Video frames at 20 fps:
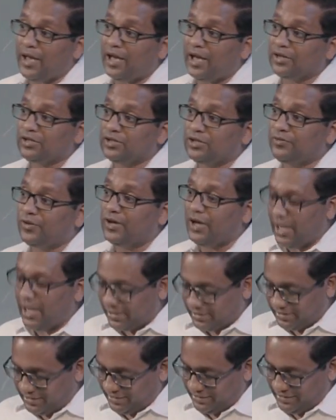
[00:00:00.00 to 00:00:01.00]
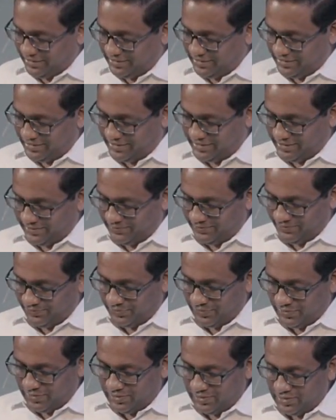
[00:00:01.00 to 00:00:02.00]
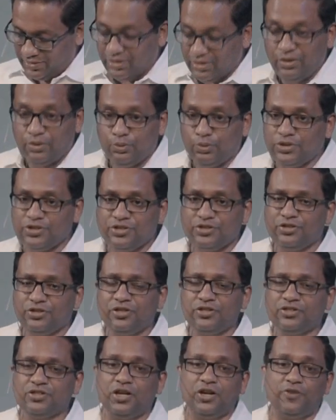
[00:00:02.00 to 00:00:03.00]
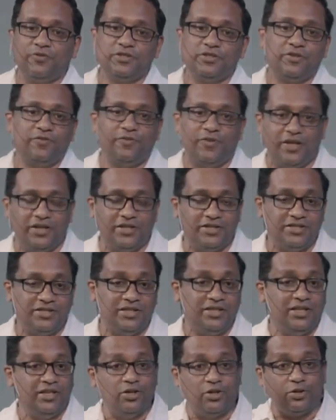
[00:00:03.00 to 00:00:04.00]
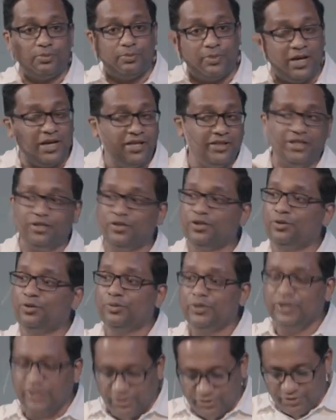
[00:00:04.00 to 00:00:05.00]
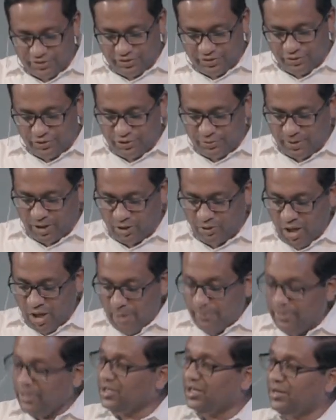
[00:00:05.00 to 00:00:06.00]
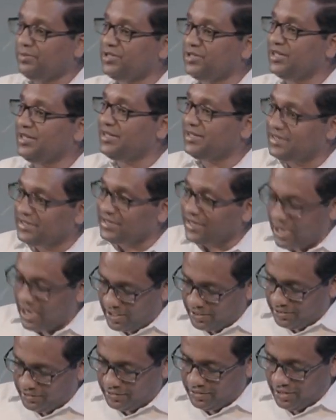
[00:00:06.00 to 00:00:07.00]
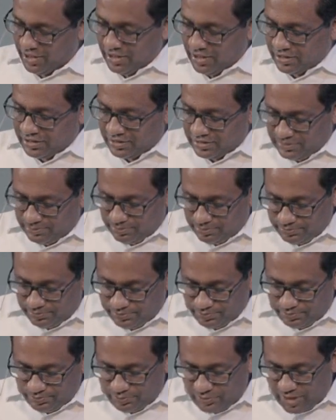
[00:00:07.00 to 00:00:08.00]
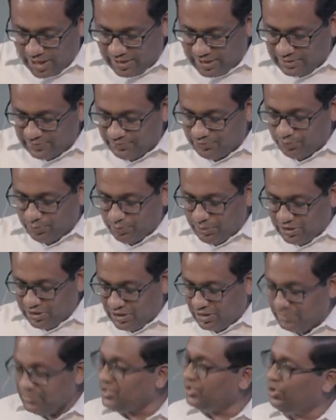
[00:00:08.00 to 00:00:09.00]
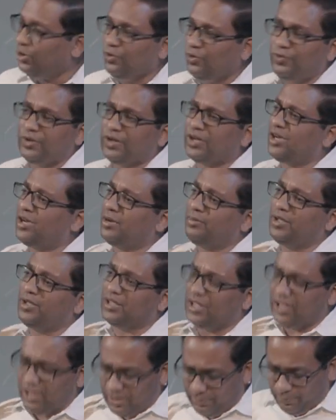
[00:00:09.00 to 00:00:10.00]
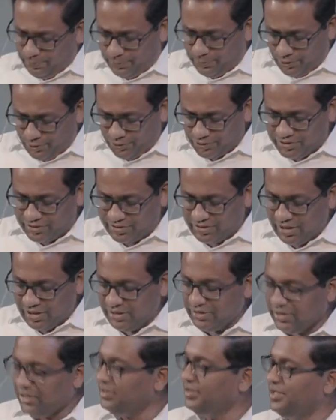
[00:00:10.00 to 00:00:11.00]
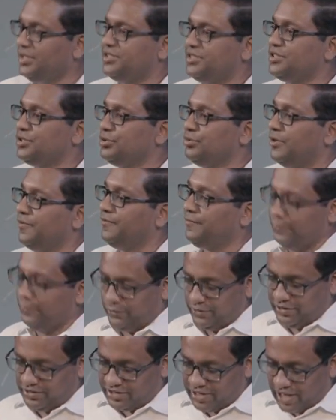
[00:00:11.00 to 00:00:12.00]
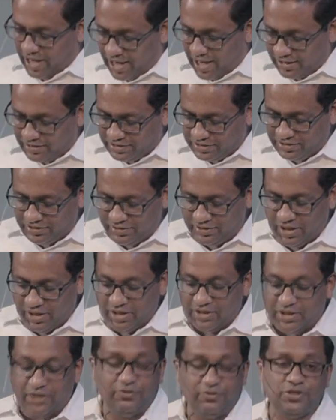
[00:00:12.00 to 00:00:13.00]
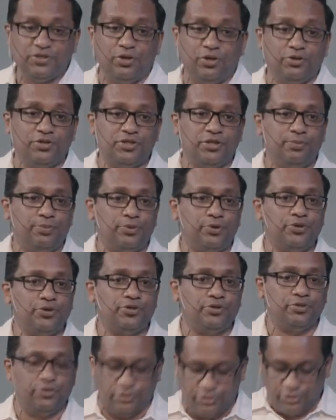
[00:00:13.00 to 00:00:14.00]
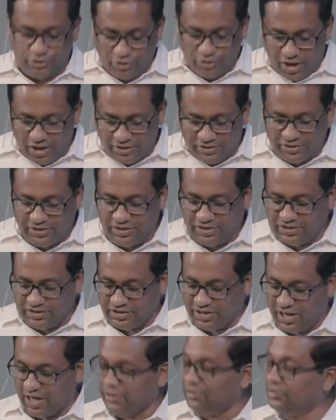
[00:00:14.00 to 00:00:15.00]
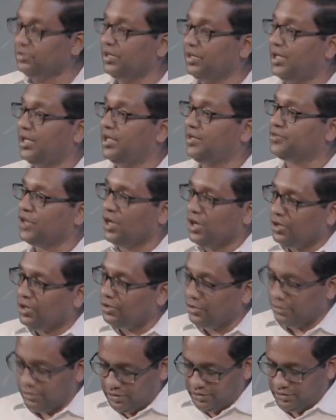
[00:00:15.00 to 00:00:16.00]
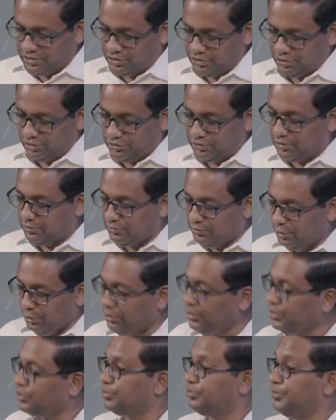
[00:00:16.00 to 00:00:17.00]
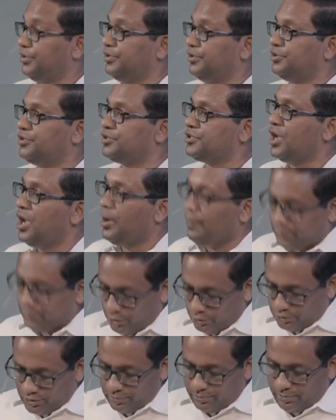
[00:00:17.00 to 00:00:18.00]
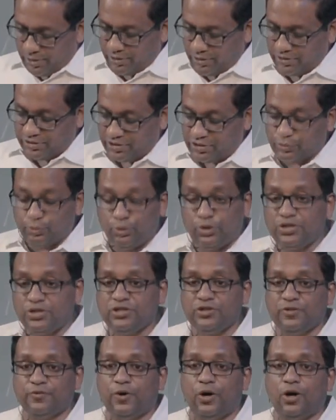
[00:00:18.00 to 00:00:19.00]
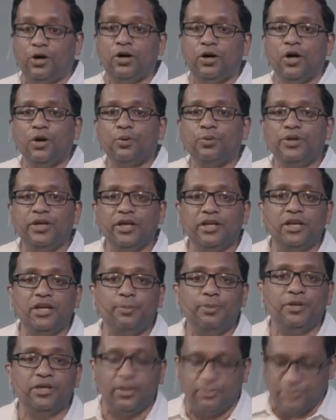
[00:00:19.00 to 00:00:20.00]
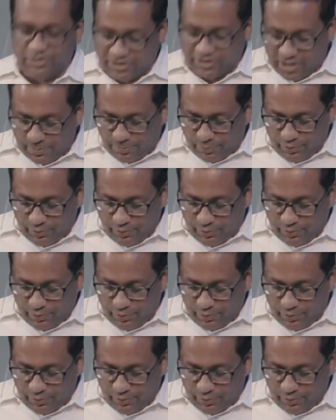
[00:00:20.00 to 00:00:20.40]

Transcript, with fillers: What starts off as a fantasy in our mind that no one else knows about becomes a desire that becomes an overcoming impulse that leads to a foolish action that results in personal tragedy, shattered lives, hurting children, ruined careers, broken marriages. Worst of all, we end up becoming separated from God who made us.